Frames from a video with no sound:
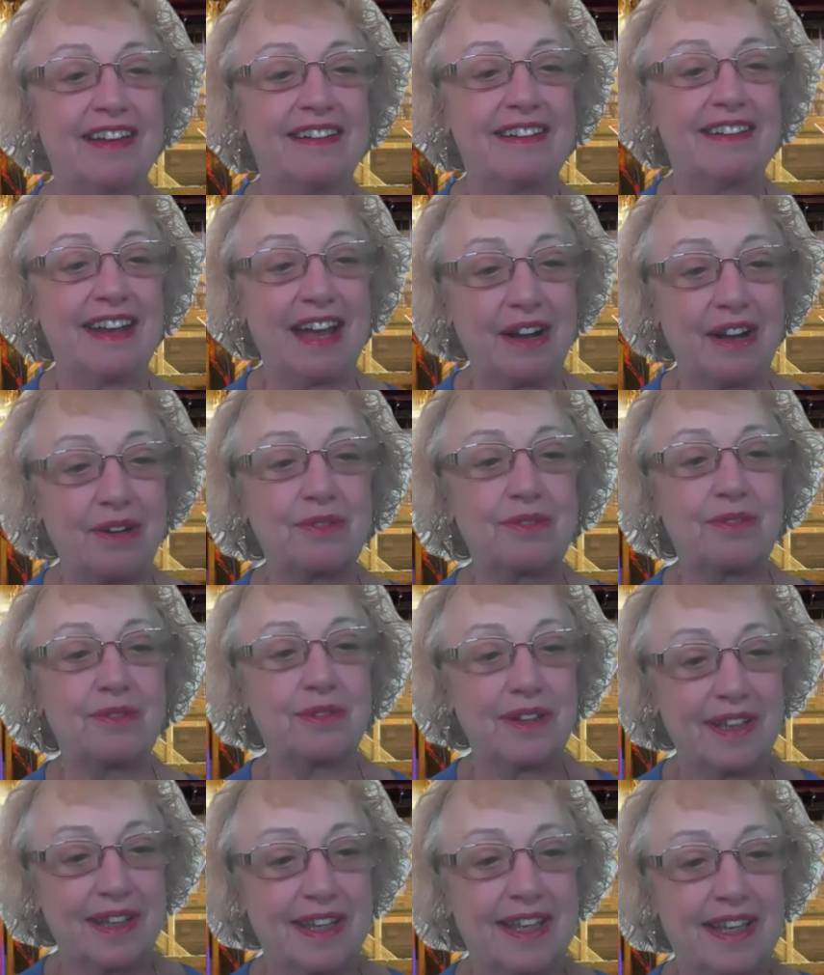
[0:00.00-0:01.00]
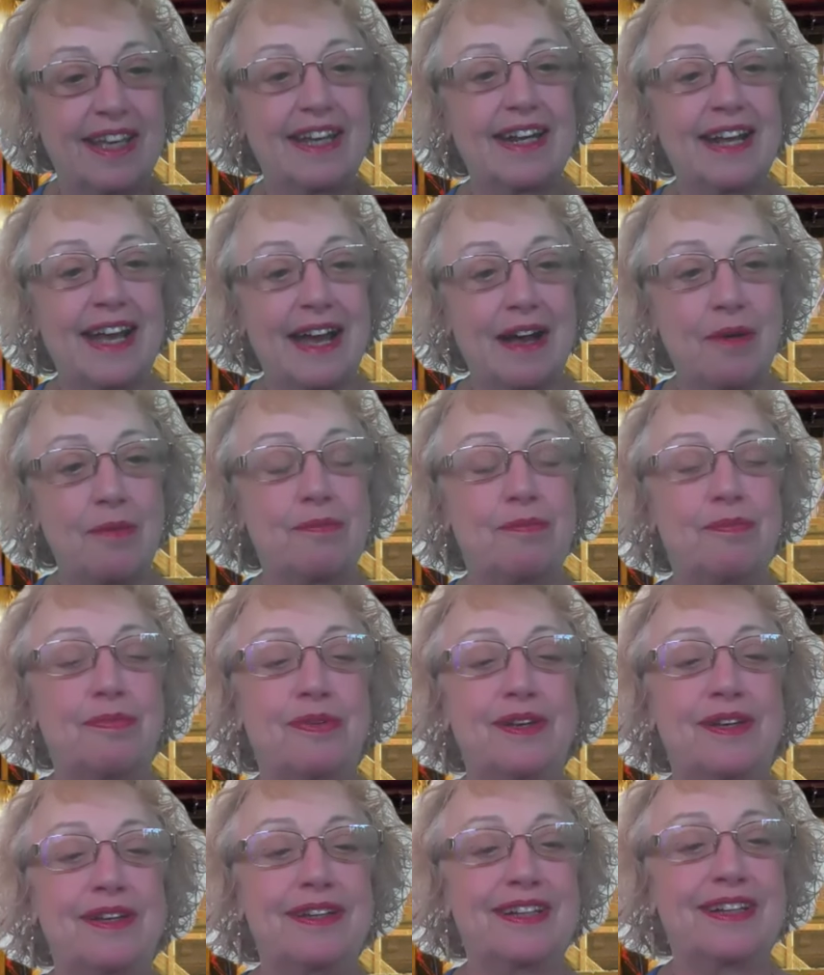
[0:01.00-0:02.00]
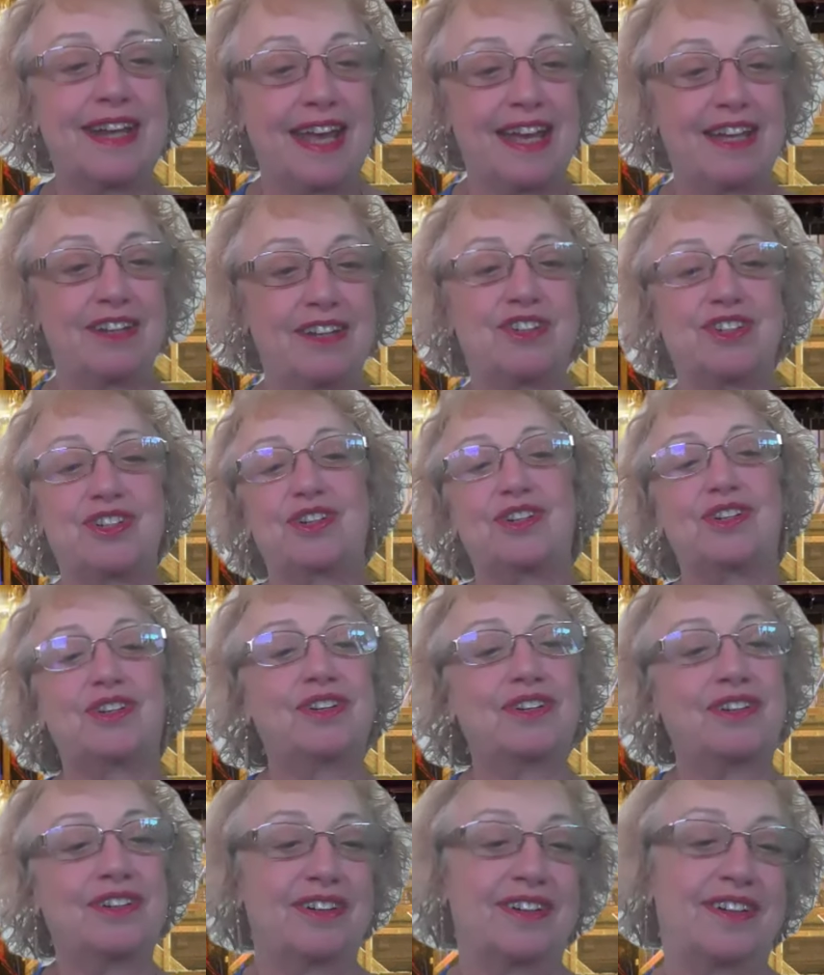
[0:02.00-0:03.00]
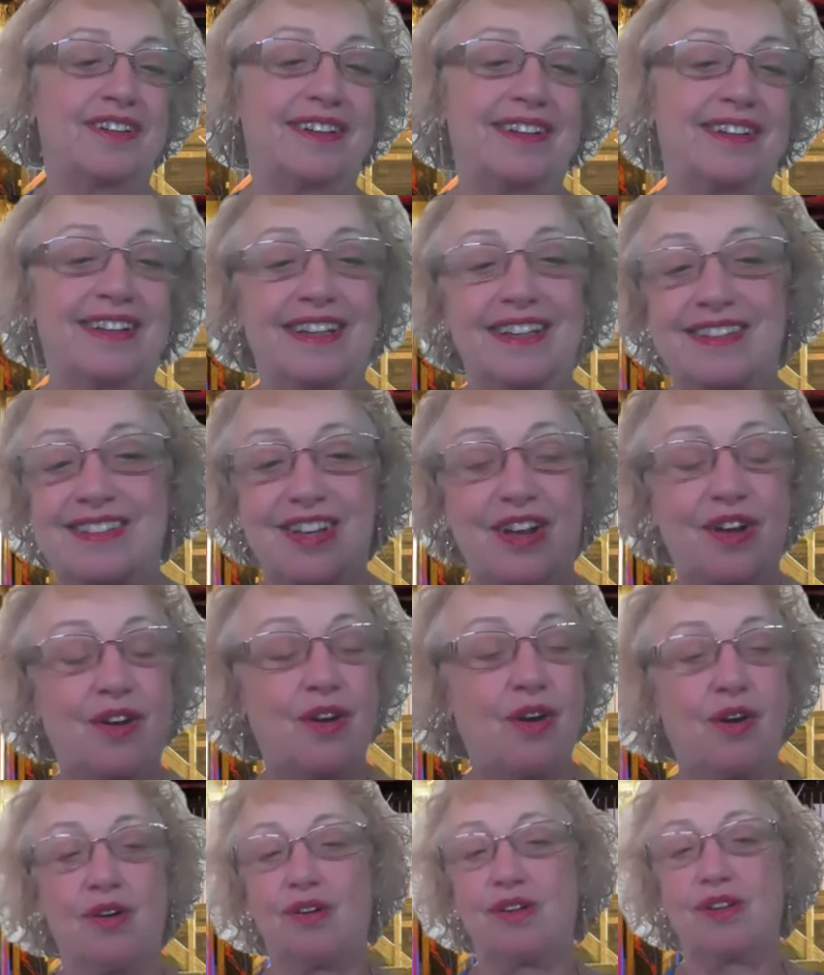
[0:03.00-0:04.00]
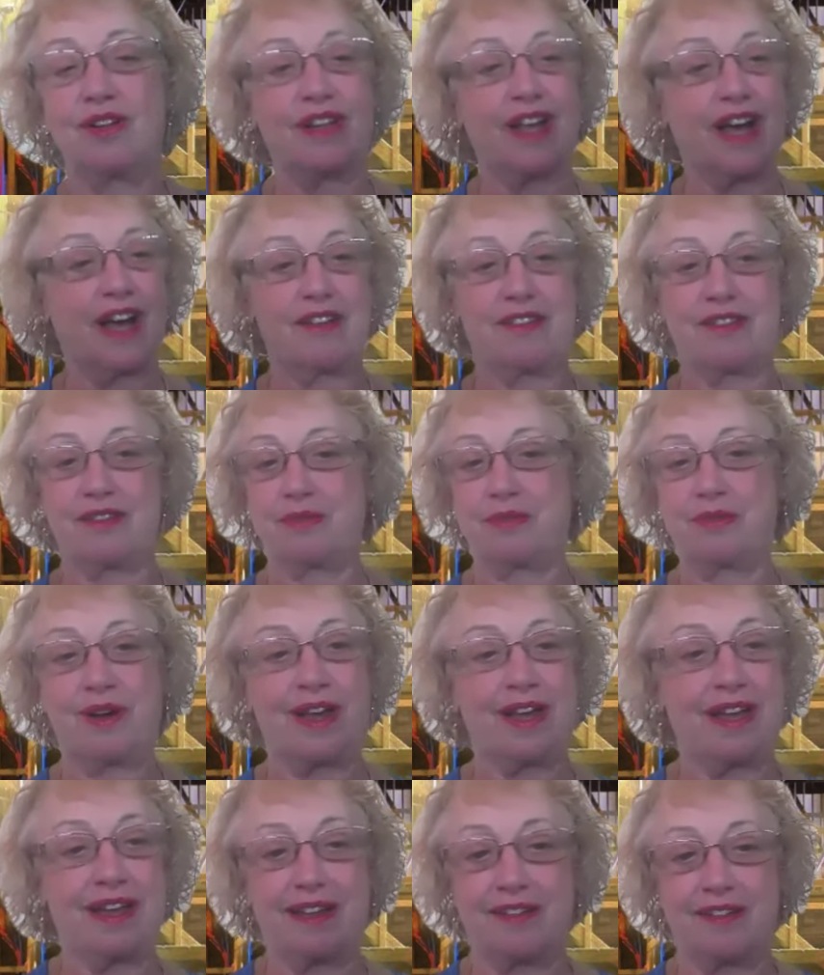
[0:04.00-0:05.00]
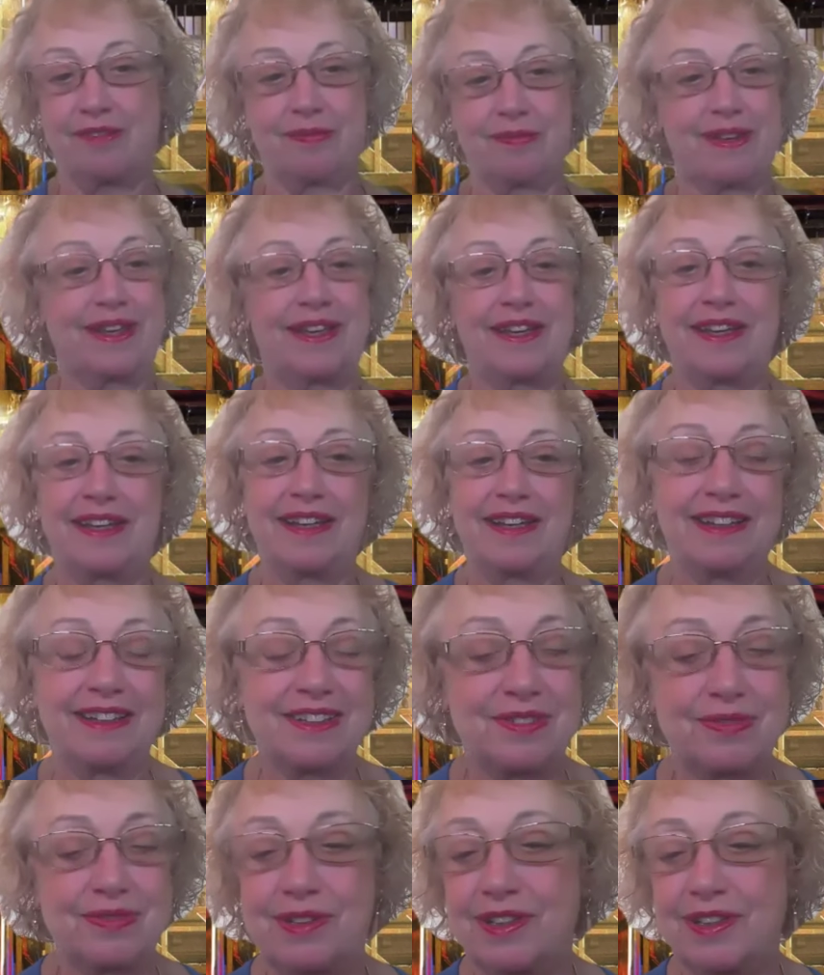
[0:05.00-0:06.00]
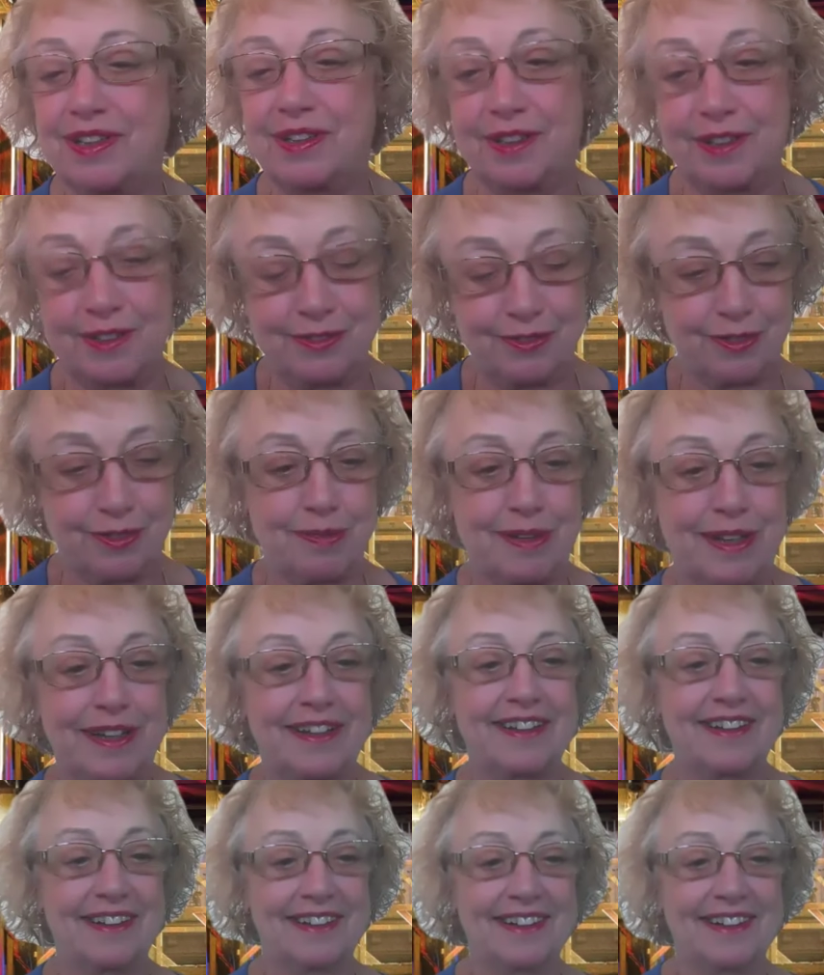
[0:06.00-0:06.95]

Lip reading: Now get out, be in nature. It's a whole other way of being. It's really good for me.